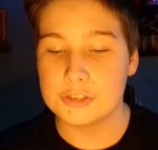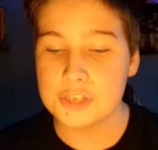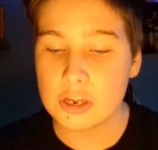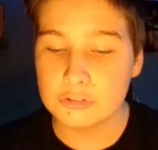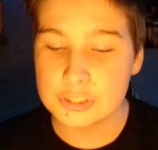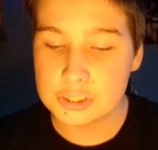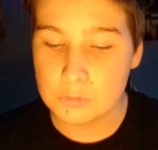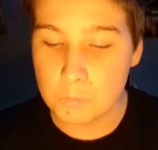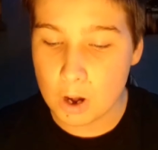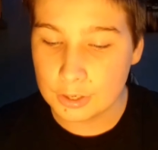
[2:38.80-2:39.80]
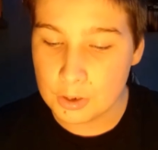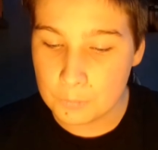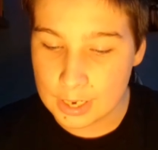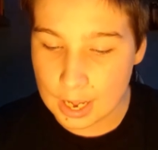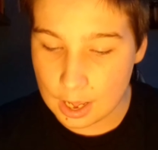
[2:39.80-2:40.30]
Starting on disc
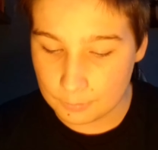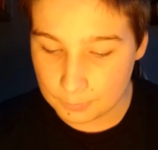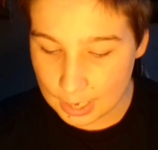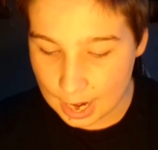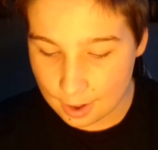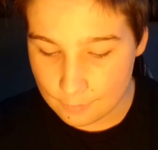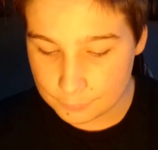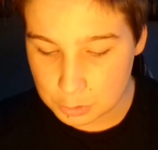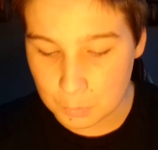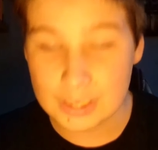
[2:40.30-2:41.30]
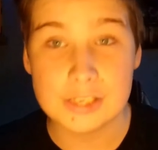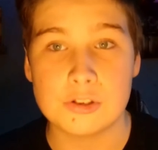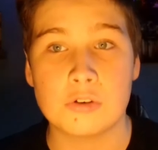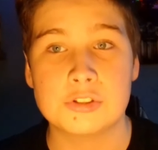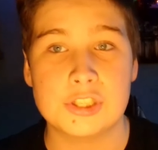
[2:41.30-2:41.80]
one, we have 20
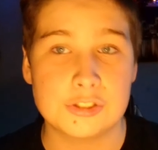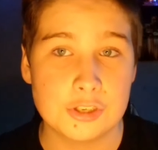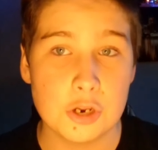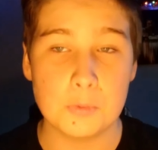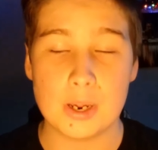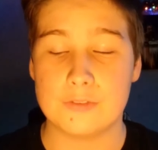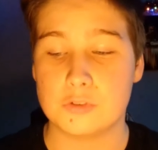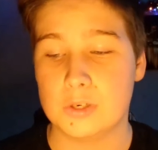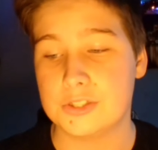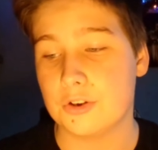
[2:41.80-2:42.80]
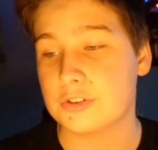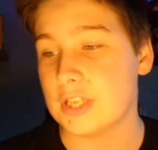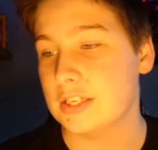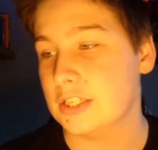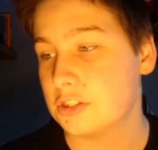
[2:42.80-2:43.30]
songs. Disc two we have 20
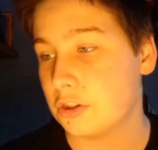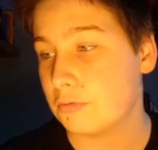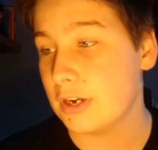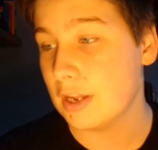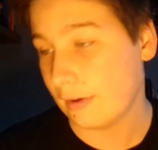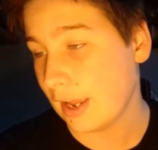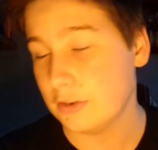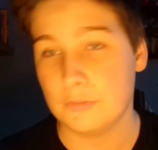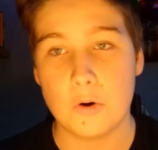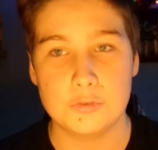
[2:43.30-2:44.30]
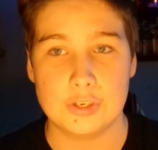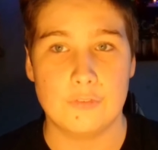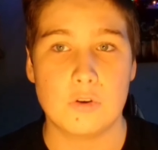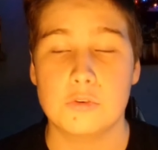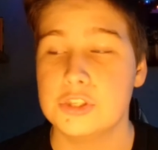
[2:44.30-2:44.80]
songs, and disc three again
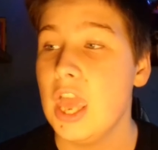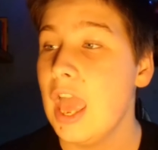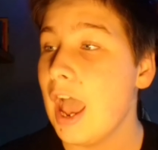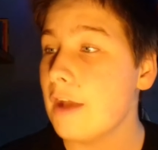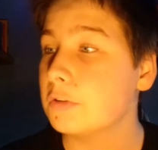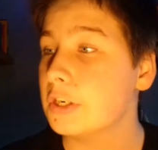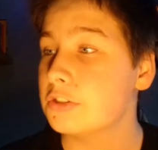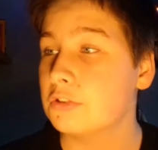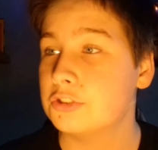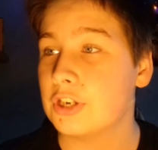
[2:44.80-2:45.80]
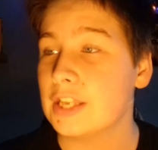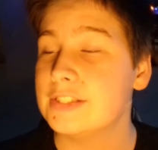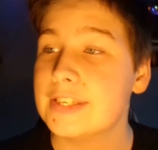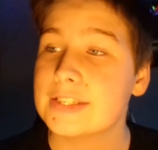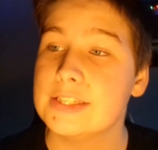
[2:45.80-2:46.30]
of course had 20 songs. You're
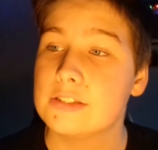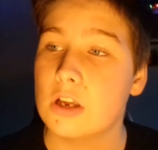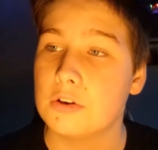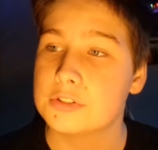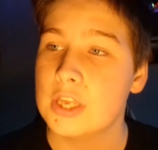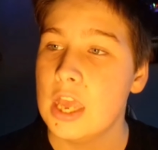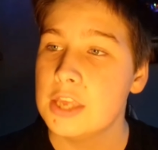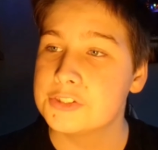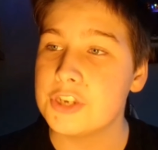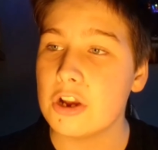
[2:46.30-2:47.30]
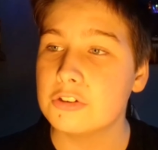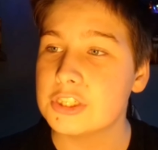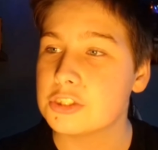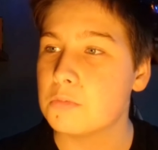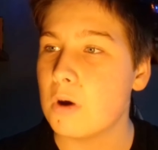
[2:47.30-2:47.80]
getting 60 songs. Starting
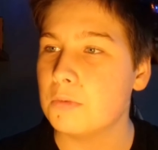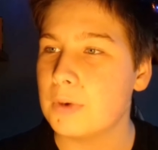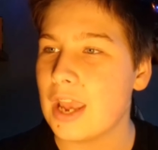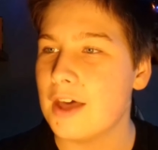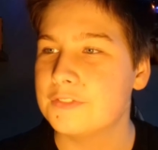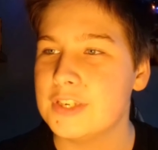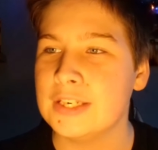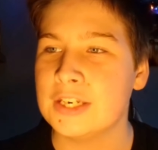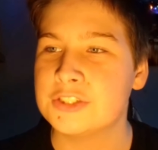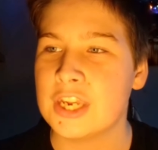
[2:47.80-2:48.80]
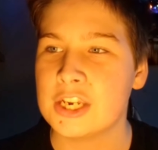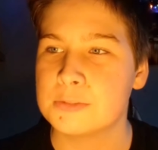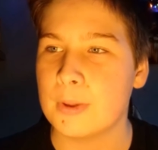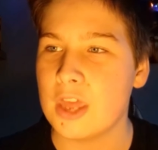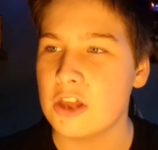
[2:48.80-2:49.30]
on disc one we have Teenage
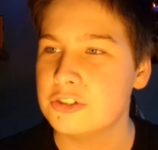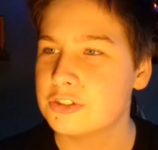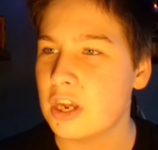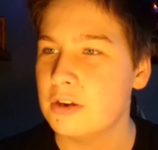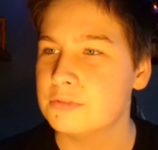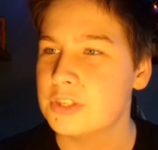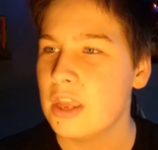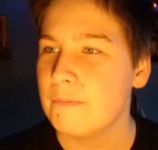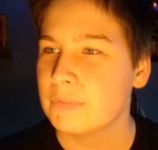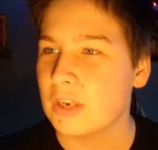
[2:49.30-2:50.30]
Kicks by The Undertones,